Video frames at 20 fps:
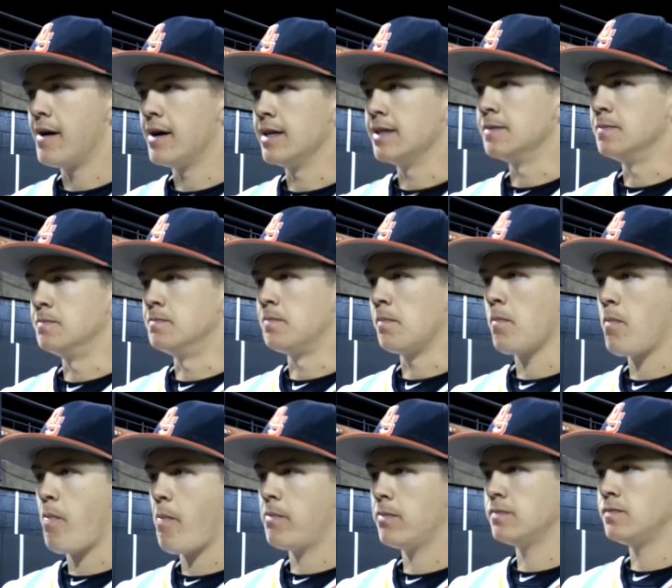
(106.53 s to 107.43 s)
Um,
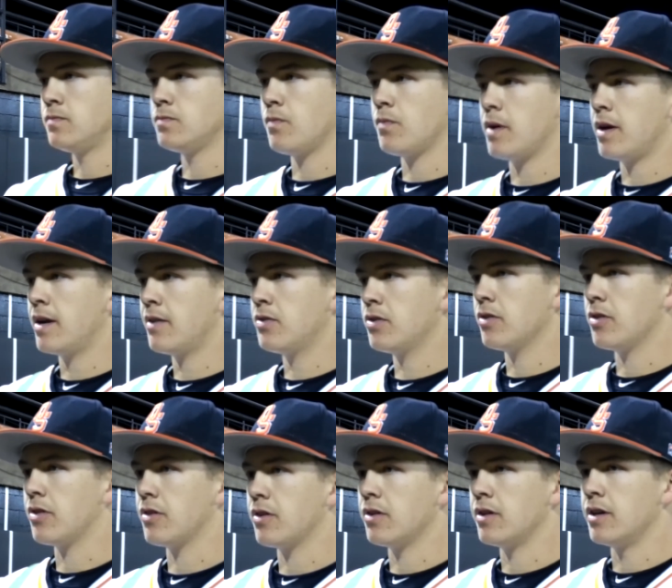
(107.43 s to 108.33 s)
right after the
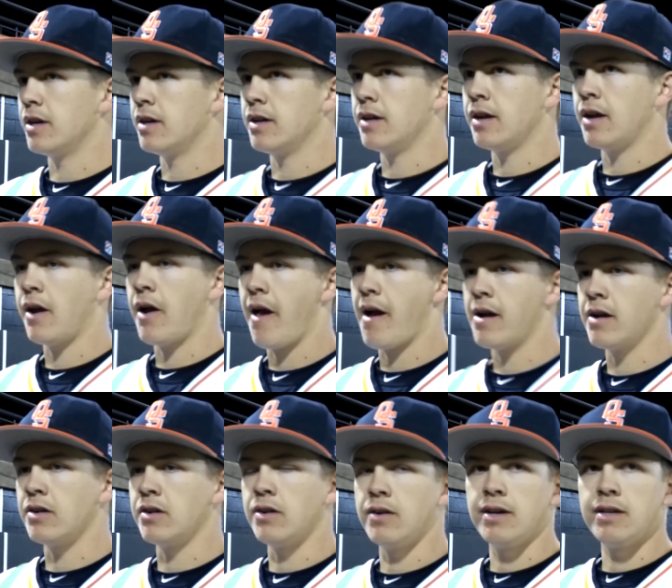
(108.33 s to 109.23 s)
third inning, I
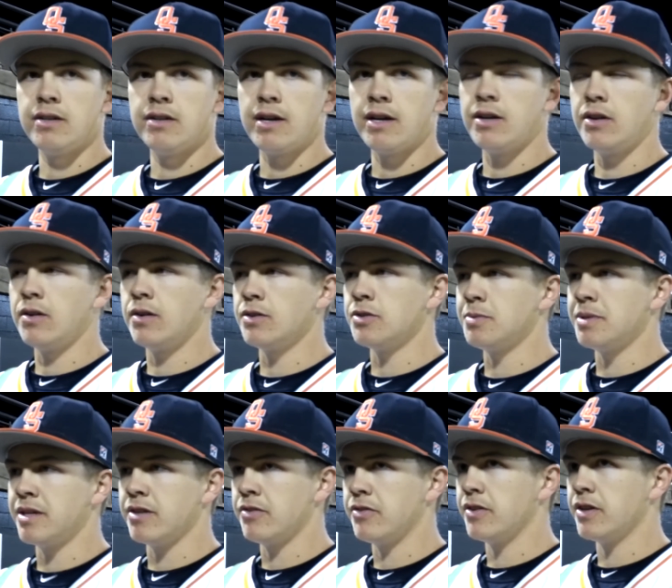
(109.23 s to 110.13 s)
don't know. I knew I knew I was
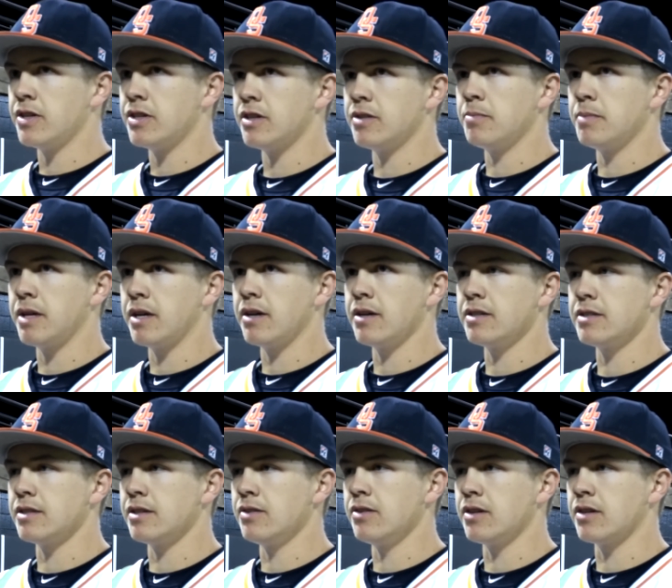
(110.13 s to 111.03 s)
being efficient because
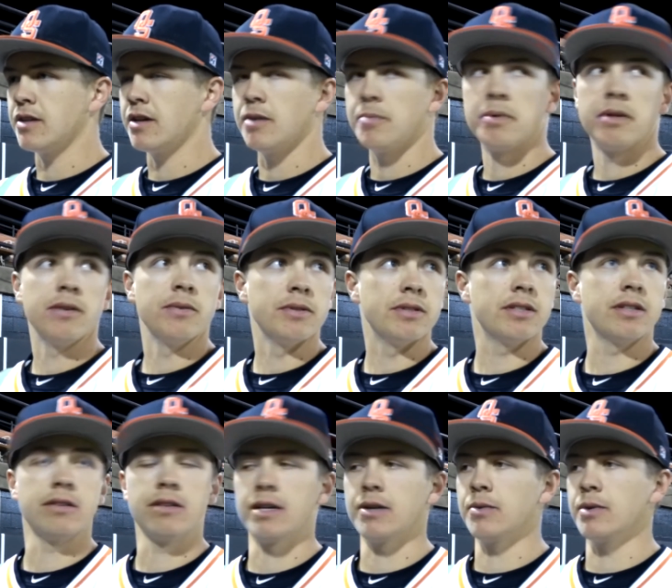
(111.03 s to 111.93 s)
I looked up and it was
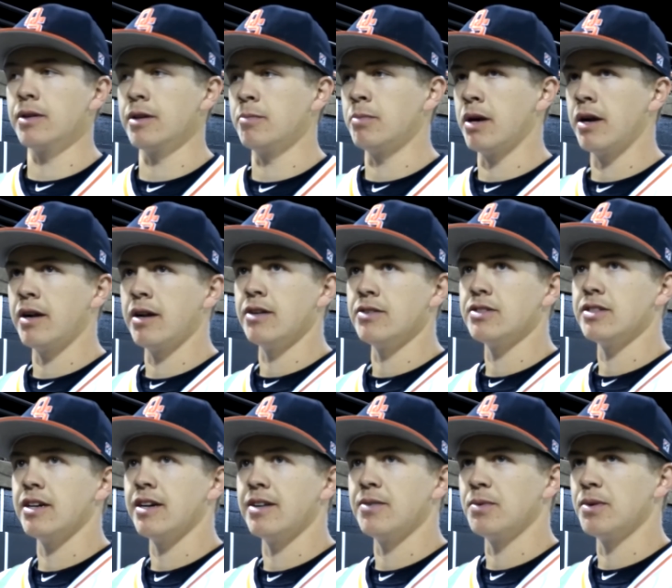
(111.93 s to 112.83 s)
still like really bright
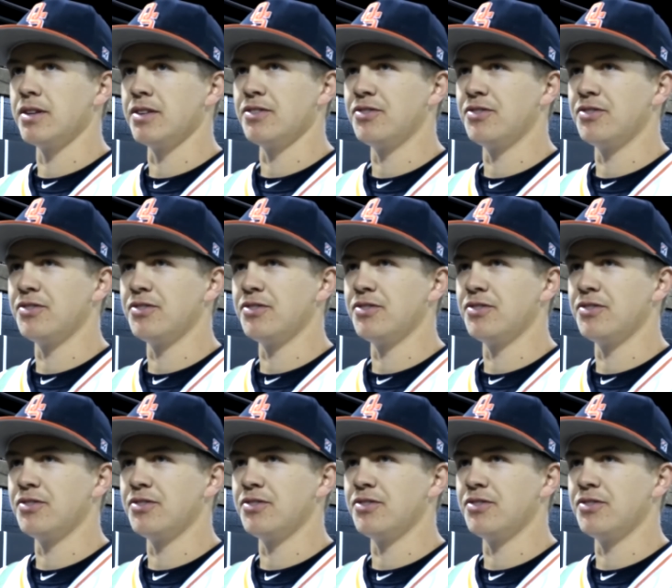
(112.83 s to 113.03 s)
outside, and we're in the